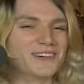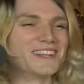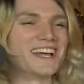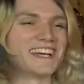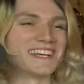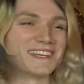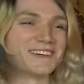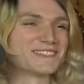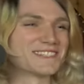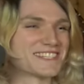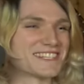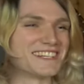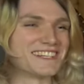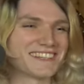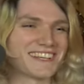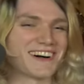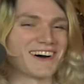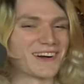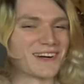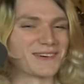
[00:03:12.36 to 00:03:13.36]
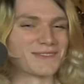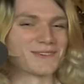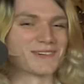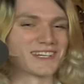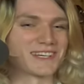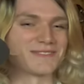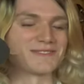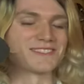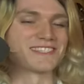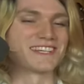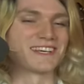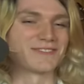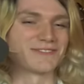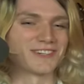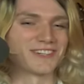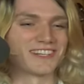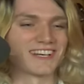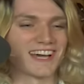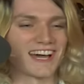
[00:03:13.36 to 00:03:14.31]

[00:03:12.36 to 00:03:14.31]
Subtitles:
Like you'll see on the artwork, it was different.